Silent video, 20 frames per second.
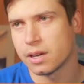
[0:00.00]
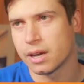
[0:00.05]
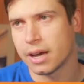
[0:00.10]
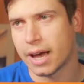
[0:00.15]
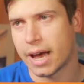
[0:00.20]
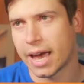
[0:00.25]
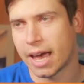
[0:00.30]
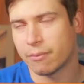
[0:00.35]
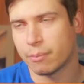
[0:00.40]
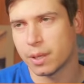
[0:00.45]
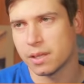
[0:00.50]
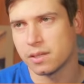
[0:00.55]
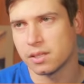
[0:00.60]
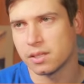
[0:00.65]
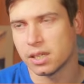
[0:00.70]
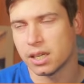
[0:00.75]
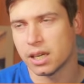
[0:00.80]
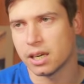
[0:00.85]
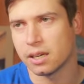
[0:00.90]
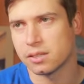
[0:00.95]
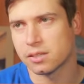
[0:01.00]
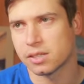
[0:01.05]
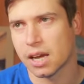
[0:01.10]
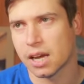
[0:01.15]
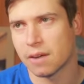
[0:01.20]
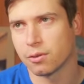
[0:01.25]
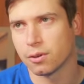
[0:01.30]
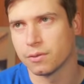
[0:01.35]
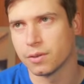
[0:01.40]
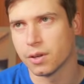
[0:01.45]
I have been seeing
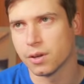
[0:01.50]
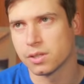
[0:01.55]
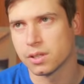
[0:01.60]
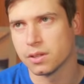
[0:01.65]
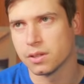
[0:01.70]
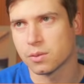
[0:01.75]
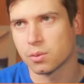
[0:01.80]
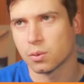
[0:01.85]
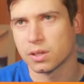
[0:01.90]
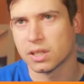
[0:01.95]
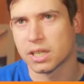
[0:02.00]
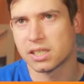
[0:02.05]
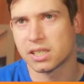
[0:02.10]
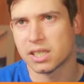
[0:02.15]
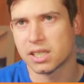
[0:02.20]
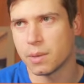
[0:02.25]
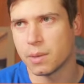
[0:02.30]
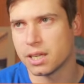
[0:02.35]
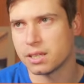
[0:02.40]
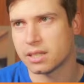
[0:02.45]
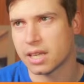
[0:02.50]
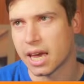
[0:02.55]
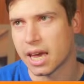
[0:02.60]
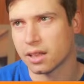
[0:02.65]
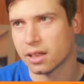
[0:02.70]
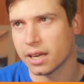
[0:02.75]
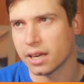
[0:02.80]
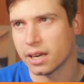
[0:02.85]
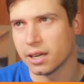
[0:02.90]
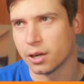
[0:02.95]
several of those in this one. Did somebody take
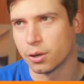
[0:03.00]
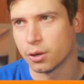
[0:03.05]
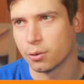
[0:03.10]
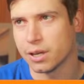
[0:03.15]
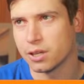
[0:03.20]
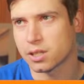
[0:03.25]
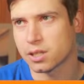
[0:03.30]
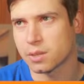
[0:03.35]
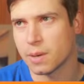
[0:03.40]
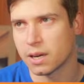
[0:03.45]
like an egregious amount of